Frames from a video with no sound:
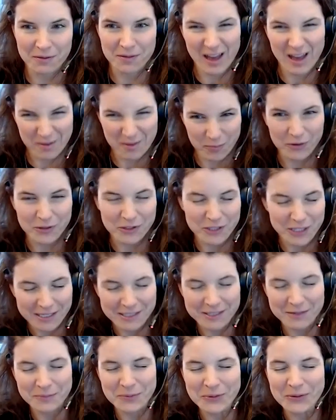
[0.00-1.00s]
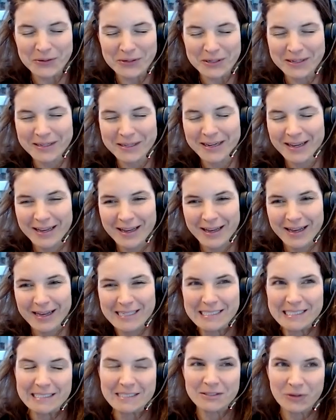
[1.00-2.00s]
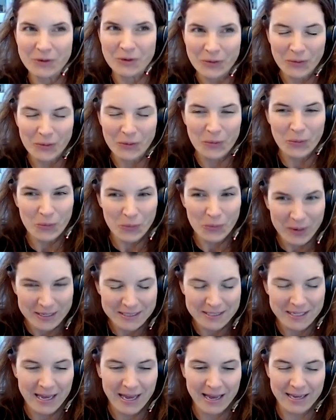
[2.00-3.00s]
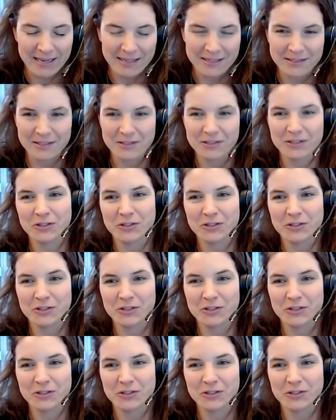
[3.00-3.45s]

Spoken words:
their project's important, which is not always the case.